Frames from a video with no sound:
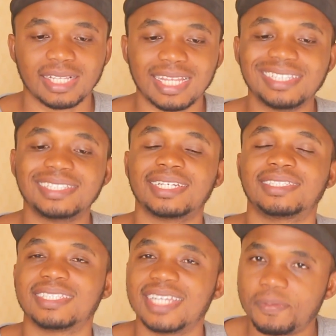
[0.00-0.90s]
That the
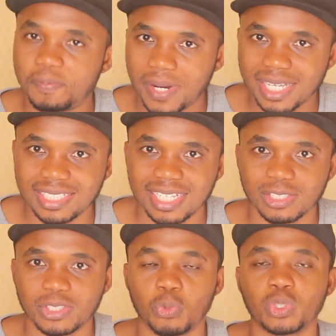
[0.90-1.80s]
Tanzanian
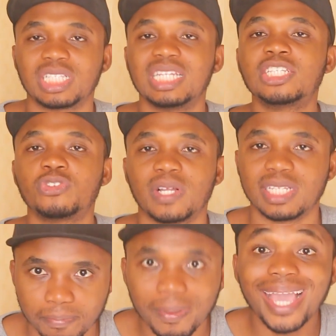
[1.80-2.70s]
president was
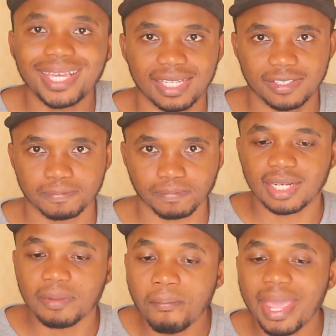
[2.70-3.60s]
literally begging
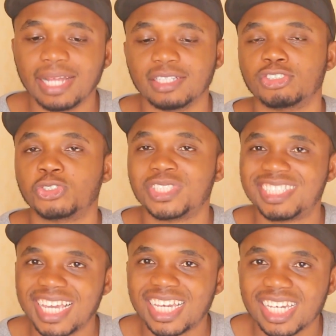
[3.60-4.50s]
the men to
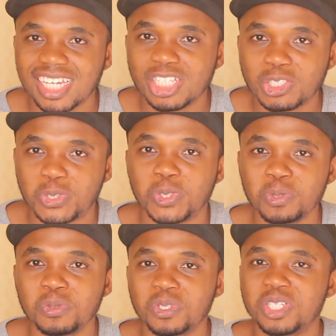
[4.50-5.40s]
take
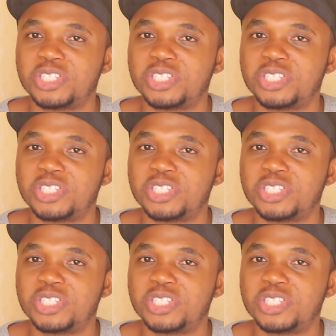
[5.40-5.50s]
two,